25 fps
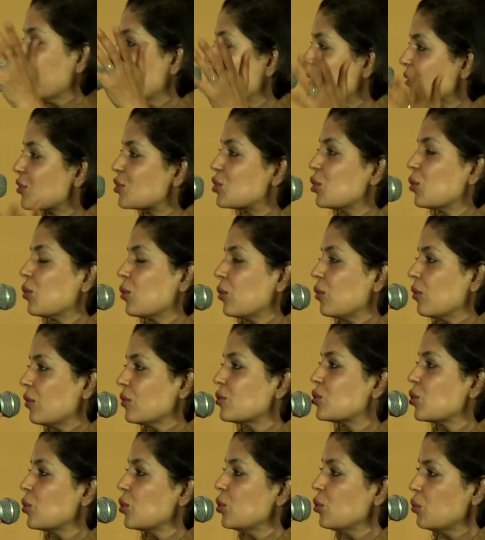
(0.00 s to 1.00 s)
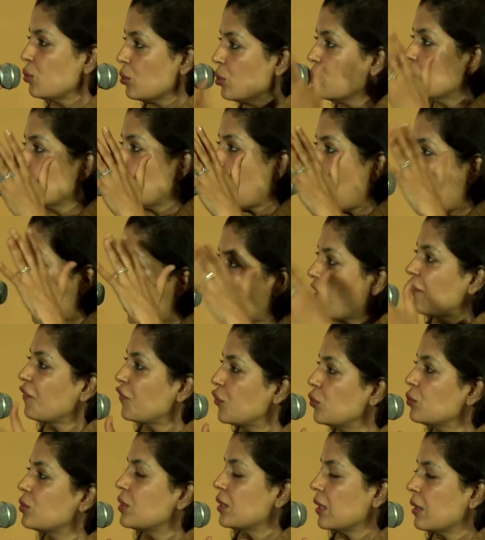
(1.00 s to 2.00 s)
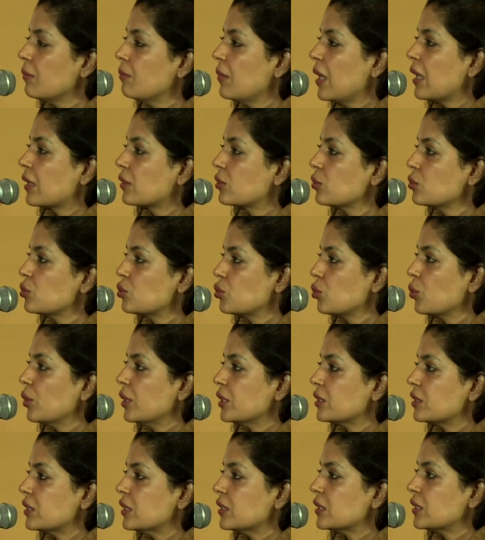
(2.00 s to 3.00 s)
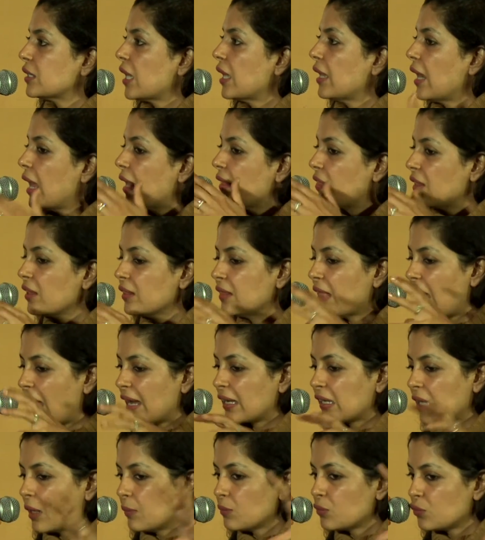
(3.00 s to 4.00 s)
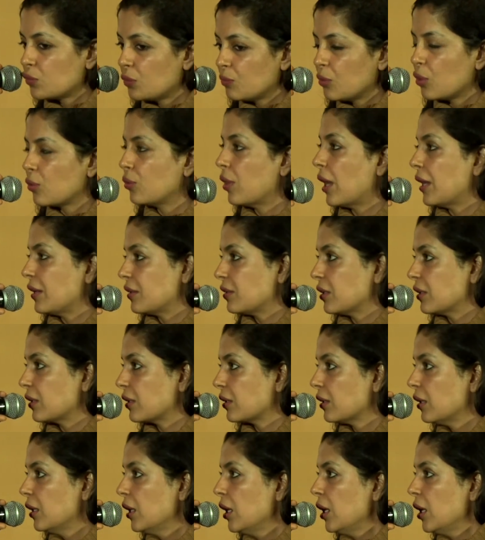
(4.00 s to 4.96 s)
So you have to make those choices, and I think that comes from your writing.